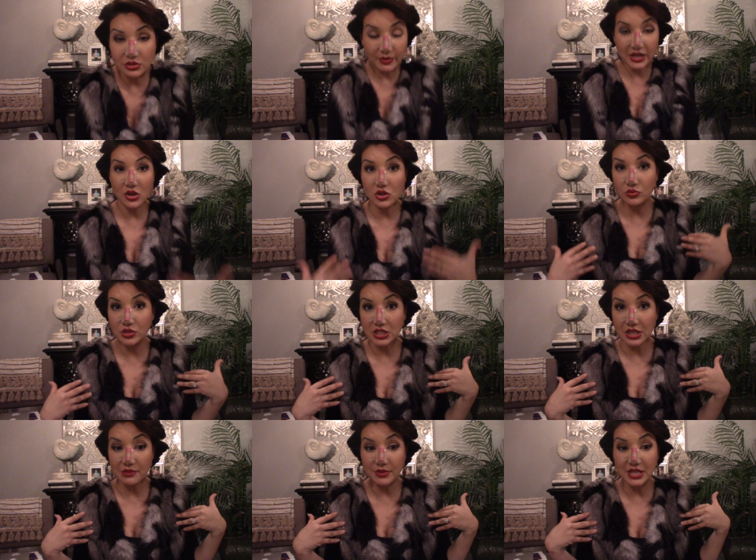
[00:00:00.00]
My nose was
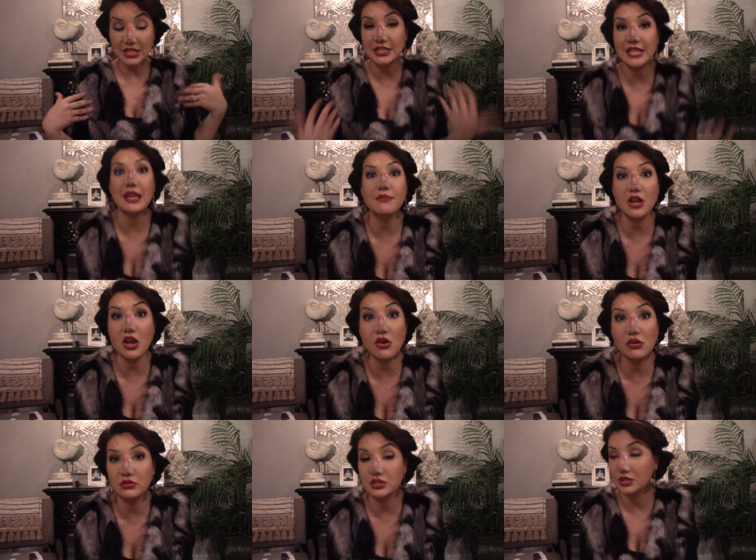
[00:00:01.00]
going to be the same
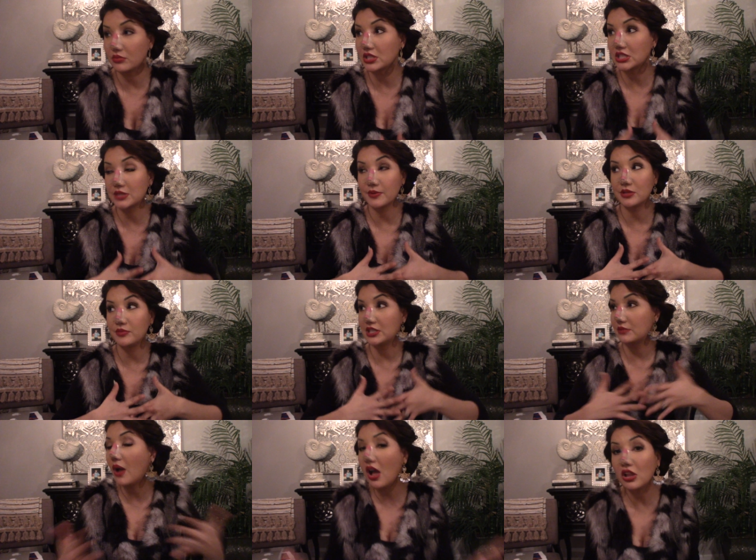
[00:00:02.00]
nose. It wasn't supposed to be
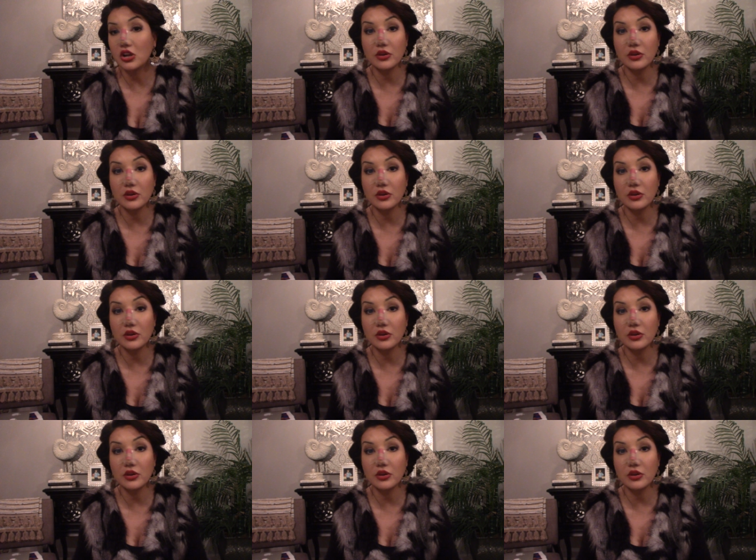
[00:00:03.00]
smaller.